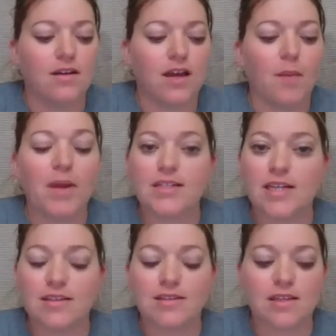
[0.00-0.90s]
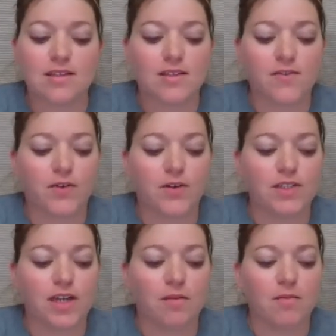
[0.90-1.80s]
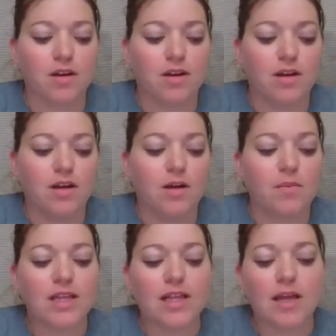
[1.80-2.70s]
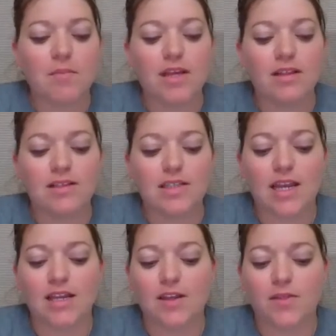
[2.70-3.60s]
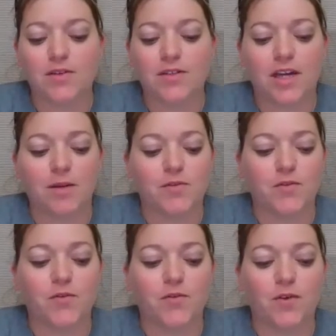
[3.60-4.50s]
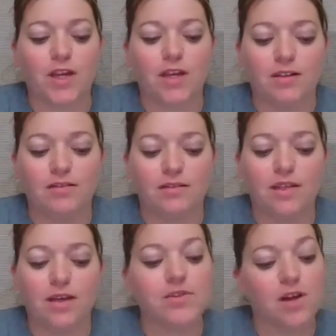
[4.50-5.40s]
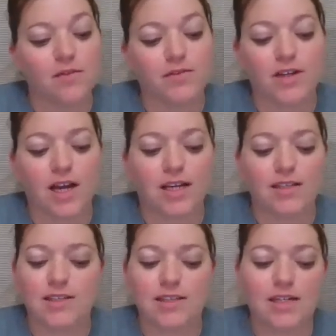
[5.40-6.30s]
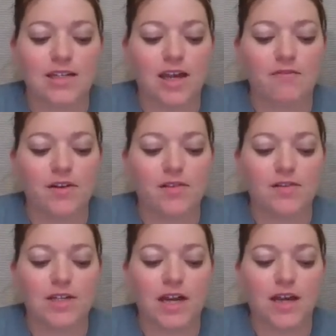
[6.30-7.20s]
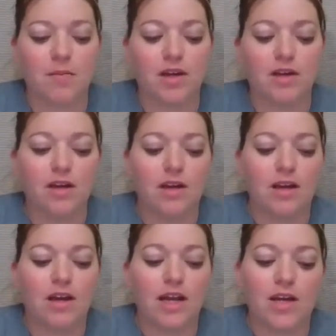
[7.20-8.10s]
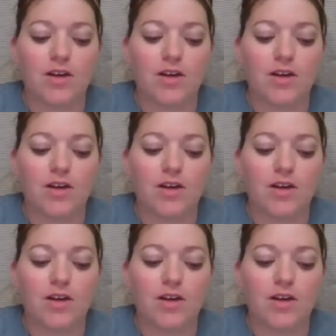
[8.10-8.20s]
I paid 10 cents the first time, but they let me in the second and third times for free. That was awful kind since I didn't have another dime and I